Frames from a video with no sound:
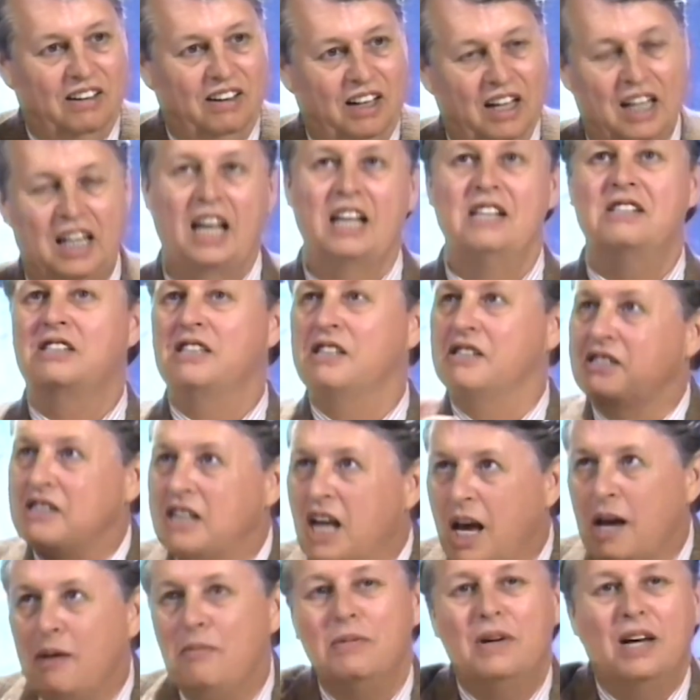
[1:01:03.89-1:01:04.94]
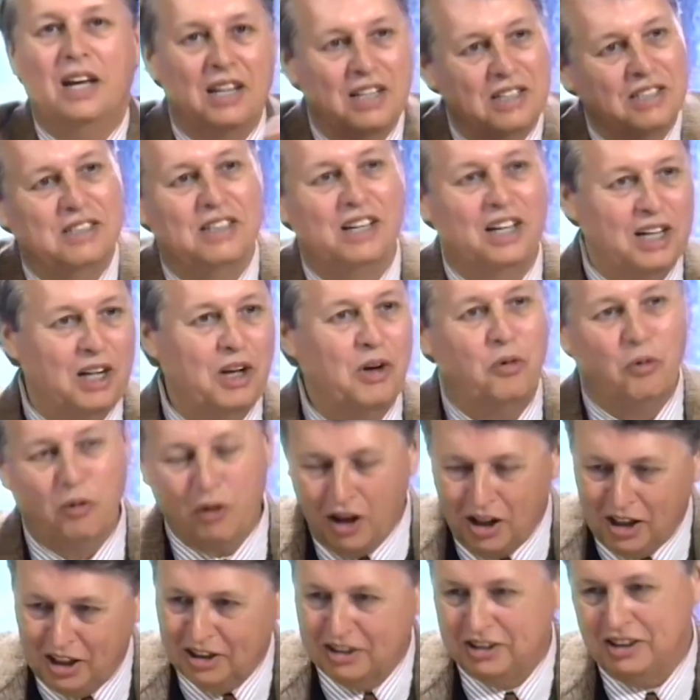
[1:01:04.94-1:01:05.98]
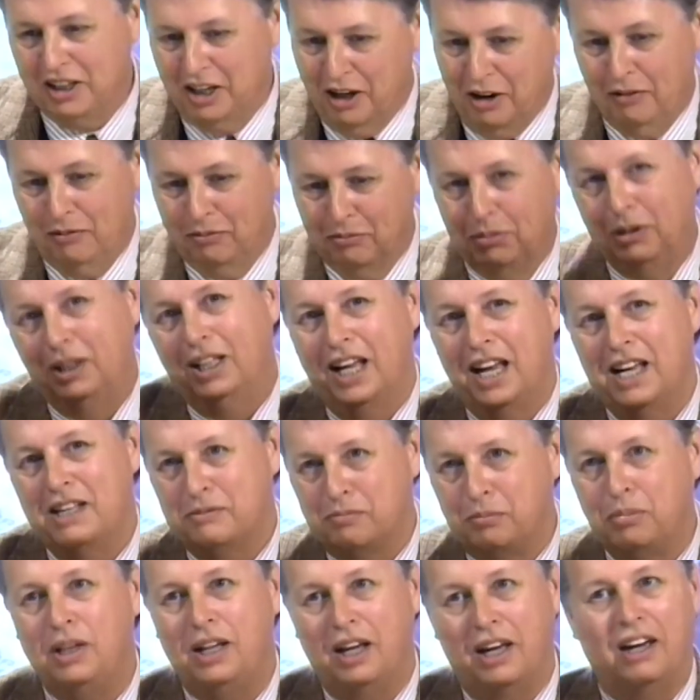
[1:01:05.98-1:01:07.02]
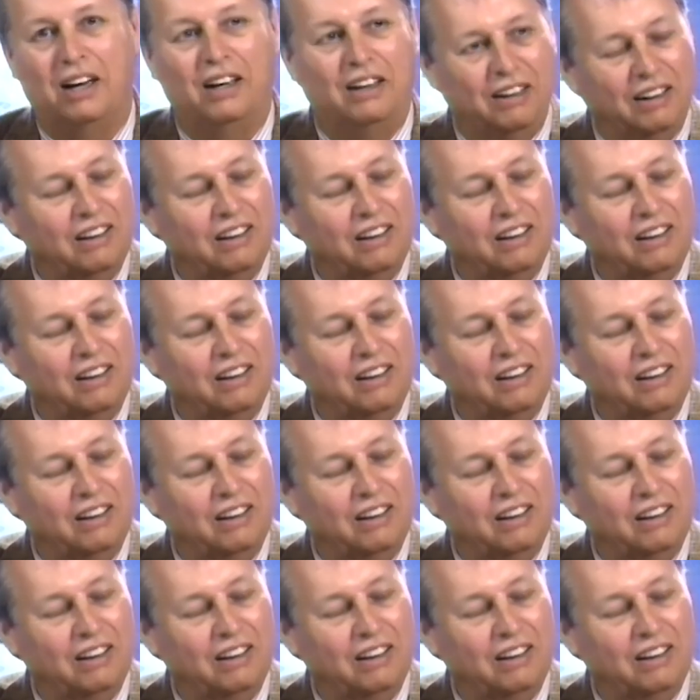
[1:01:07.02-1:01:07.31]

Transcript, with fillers: It has the same kinesthetic quality as play.